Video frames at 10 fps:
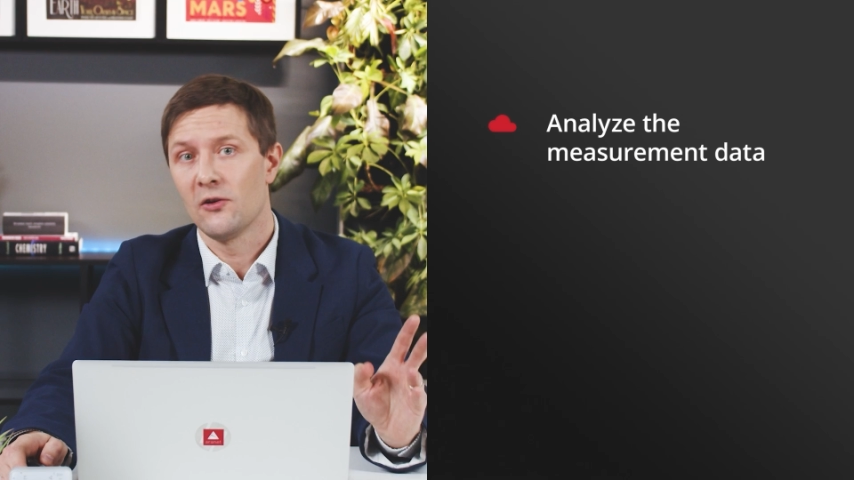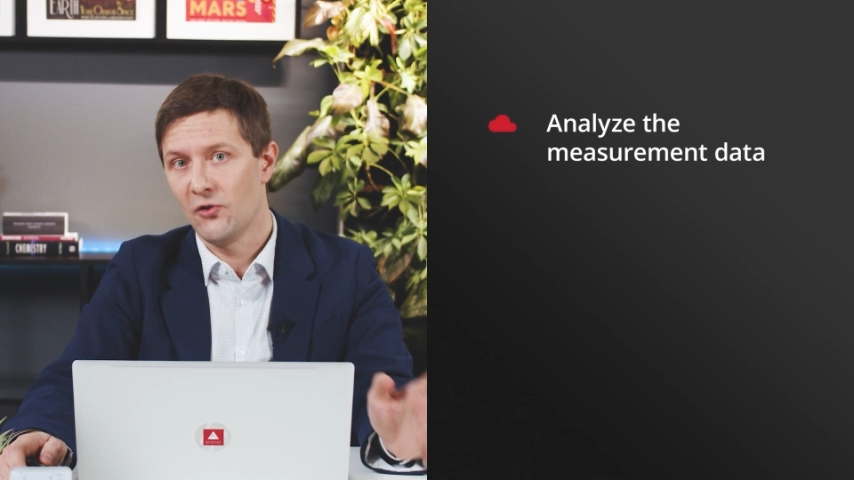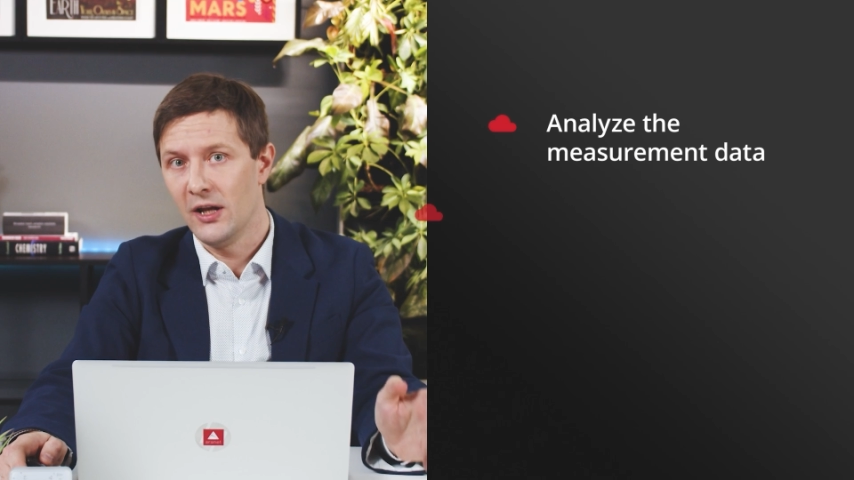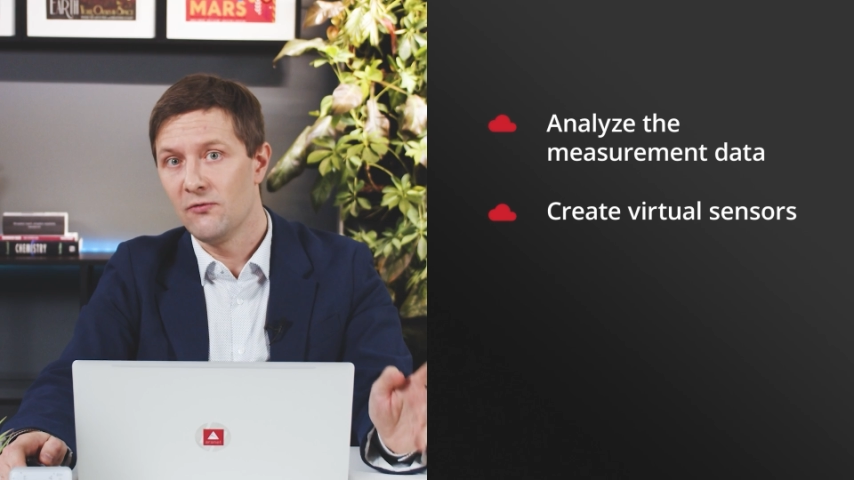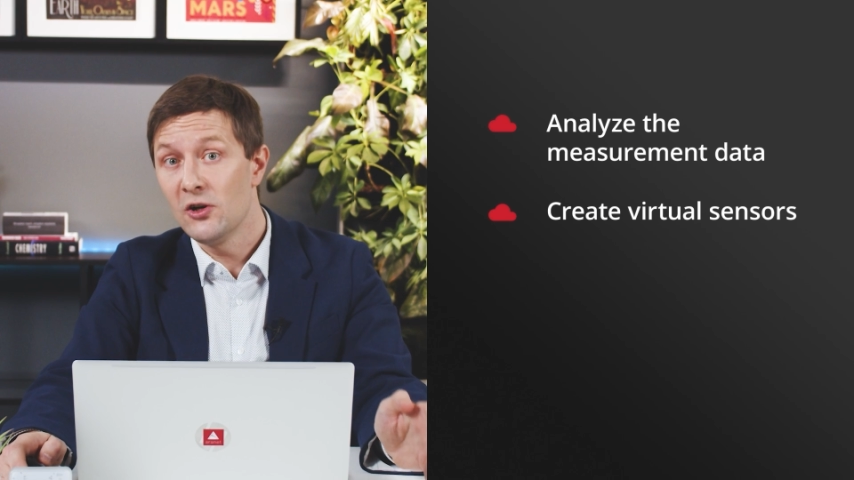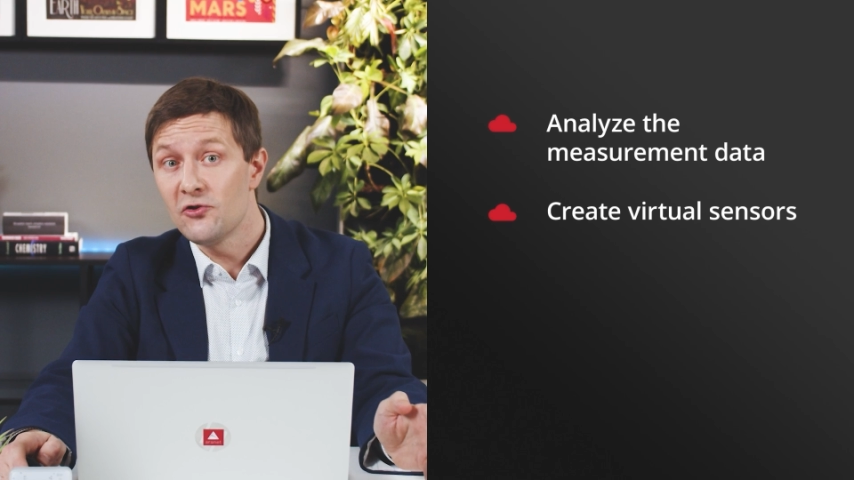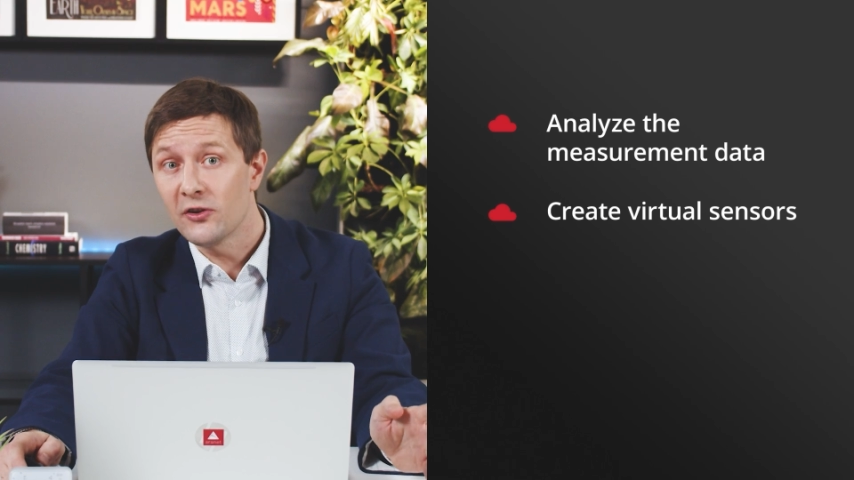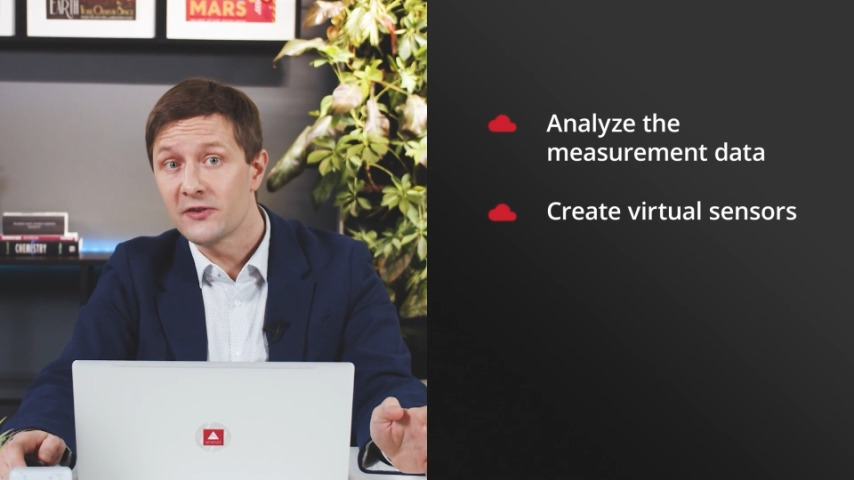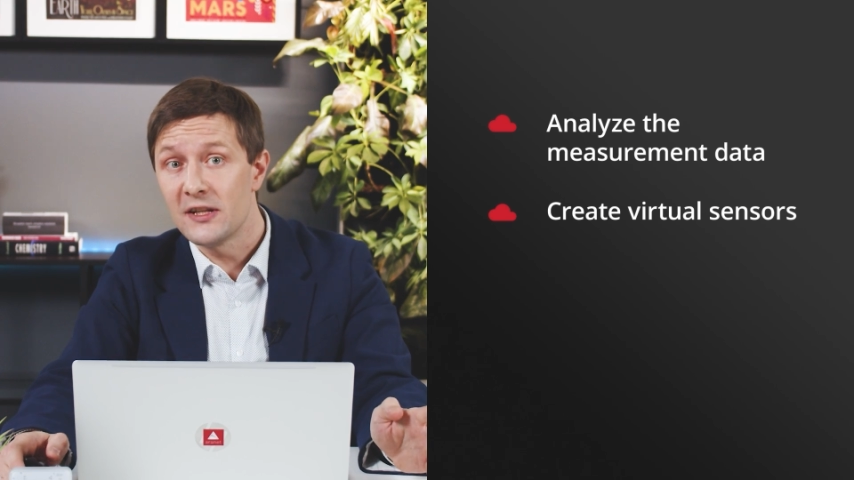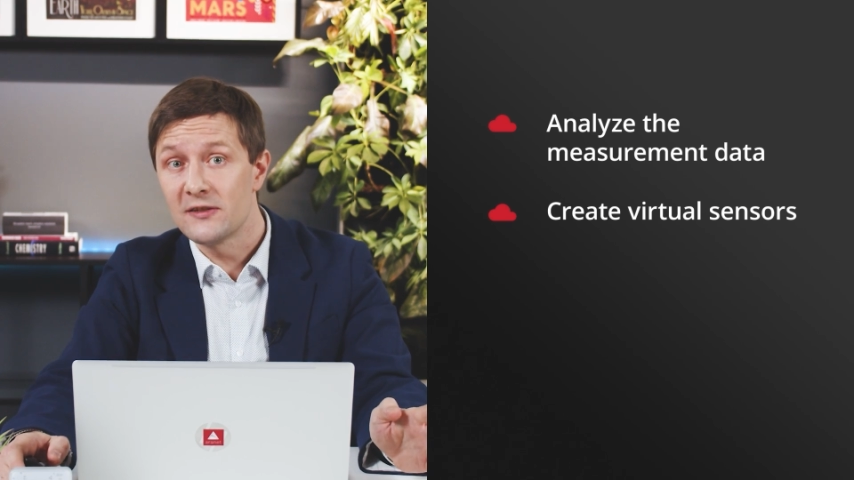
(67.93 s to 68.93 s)
create
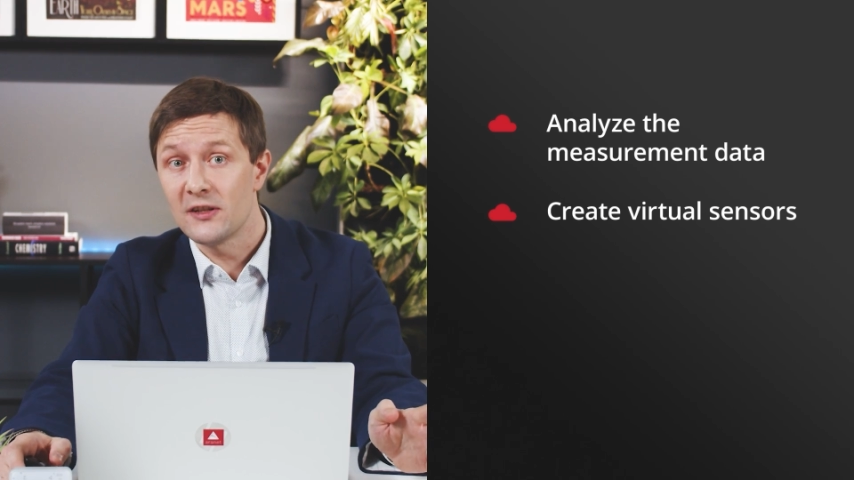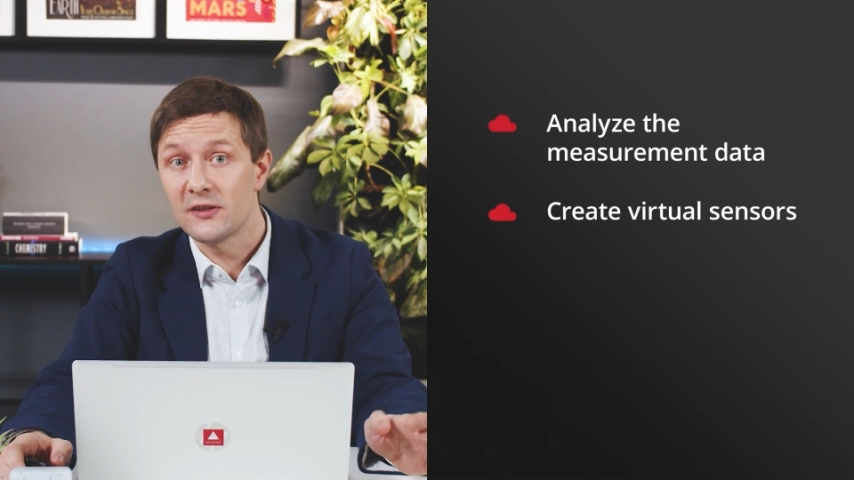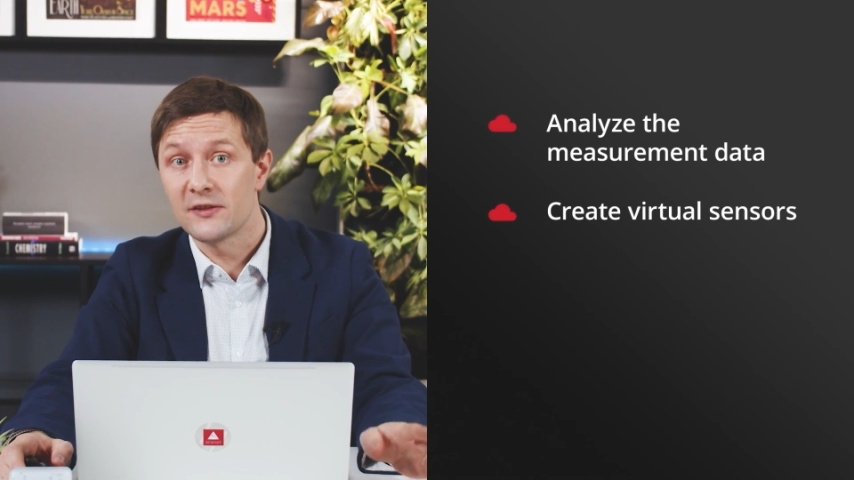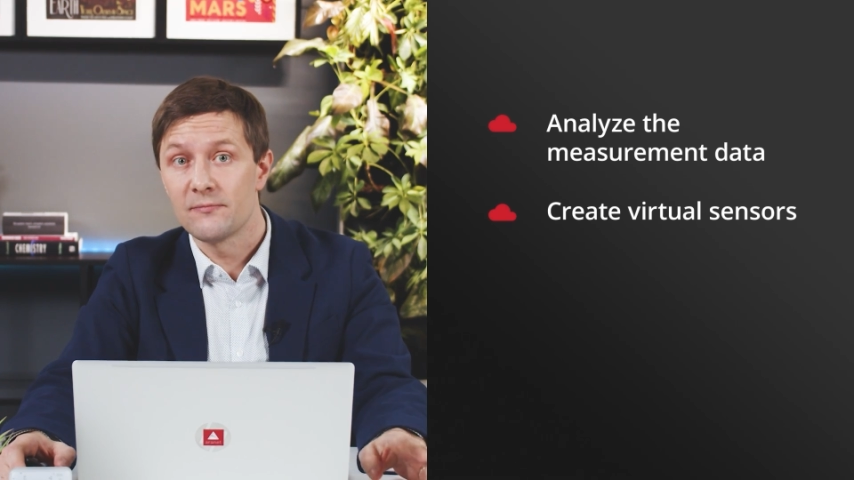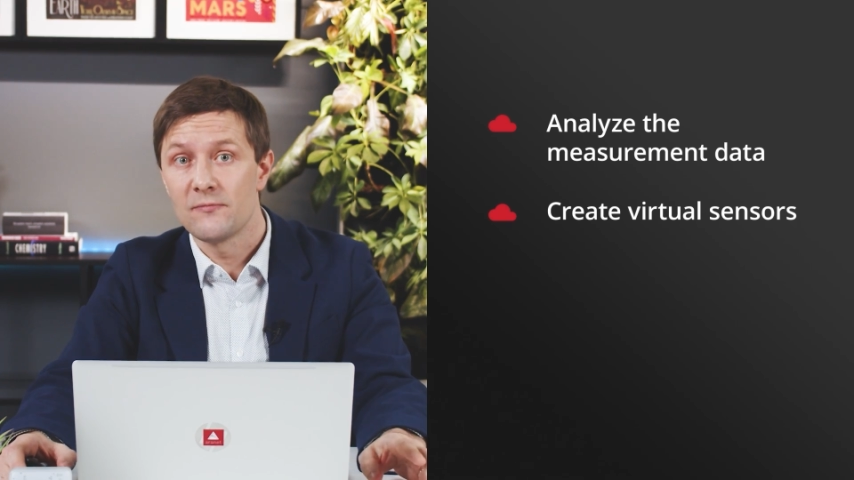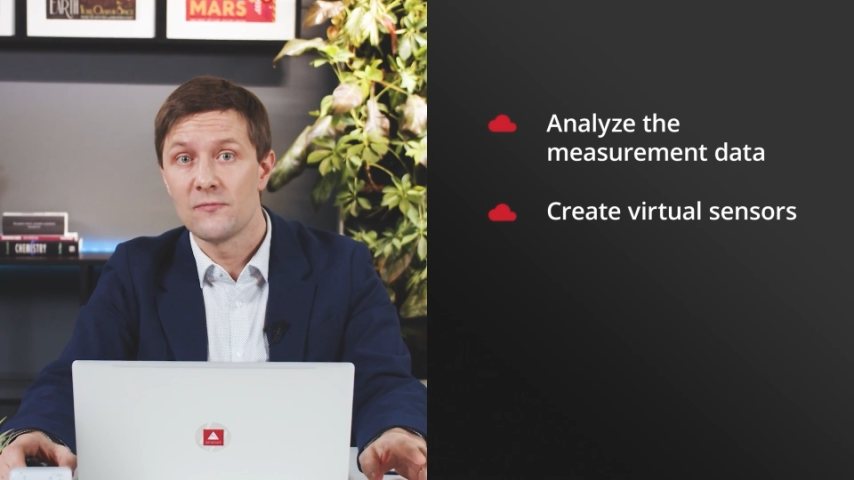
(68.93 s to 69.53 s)
virtual sensors,